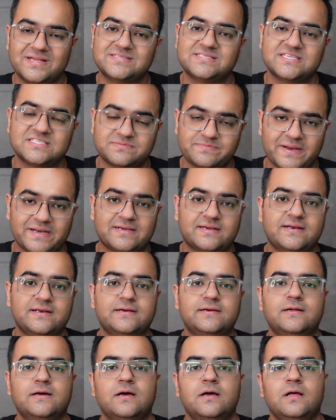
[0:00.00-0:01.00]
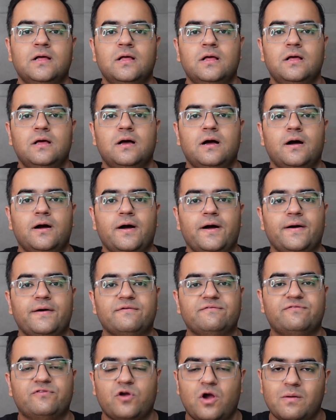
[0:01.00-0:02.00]
is expected
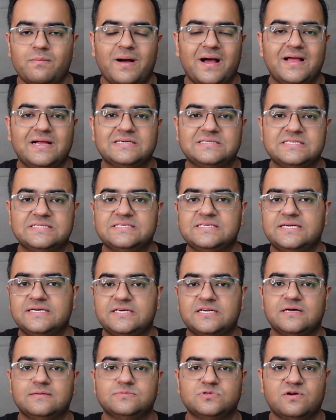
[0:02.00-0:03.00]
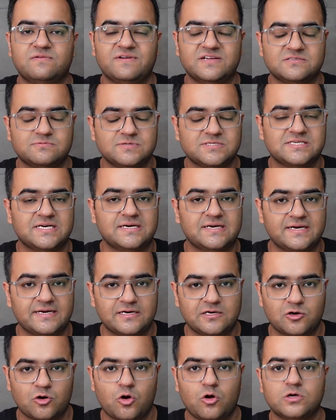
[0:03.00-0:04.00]
Uh, from I R C C in terms of express entry
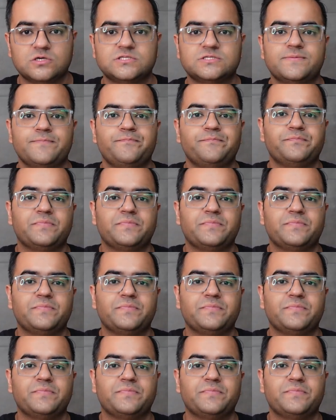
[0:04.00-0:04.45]
draws,